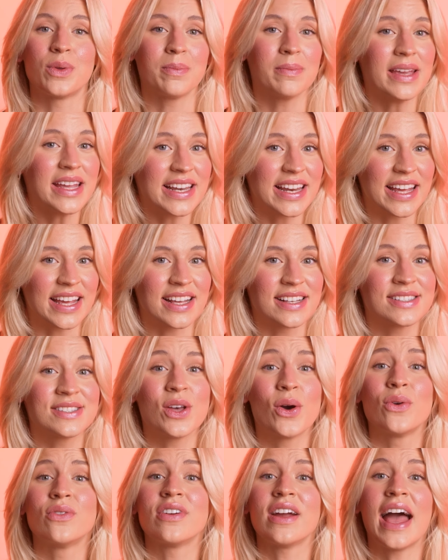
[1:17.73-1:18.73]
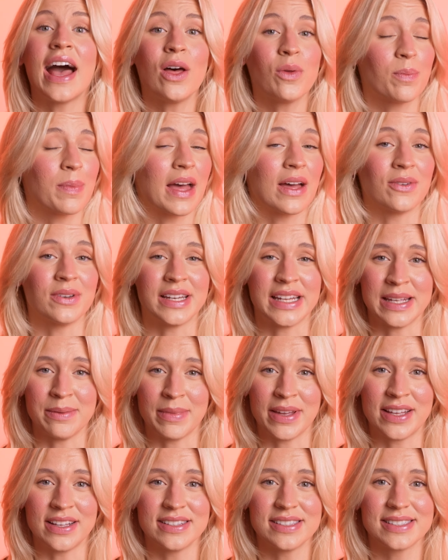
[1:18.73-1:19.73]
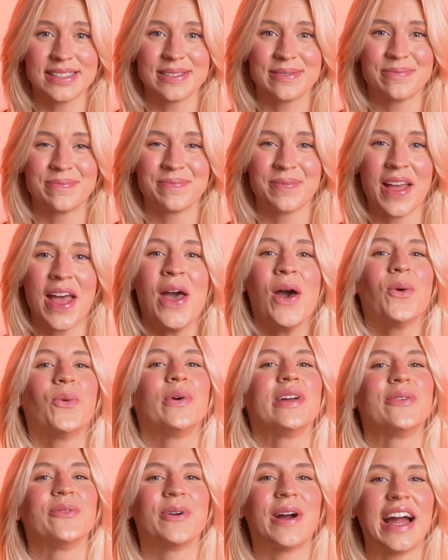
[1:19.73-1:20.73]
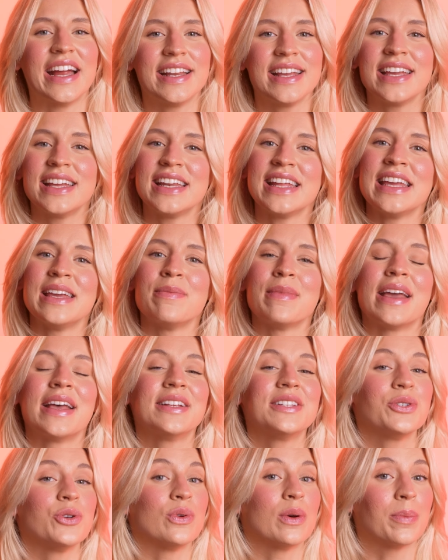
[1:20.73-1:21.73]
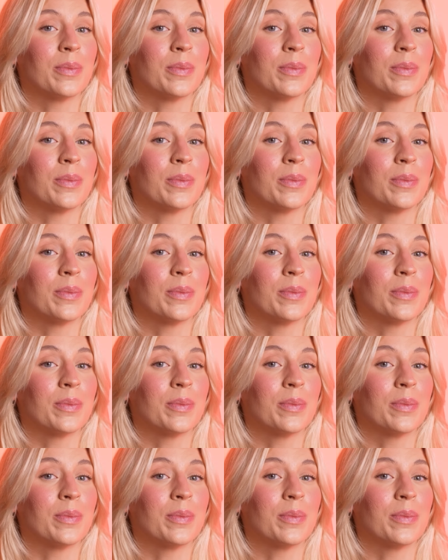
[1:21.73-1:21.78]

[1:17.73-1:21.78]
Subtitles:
meetings over outbound emails. When writing an email to a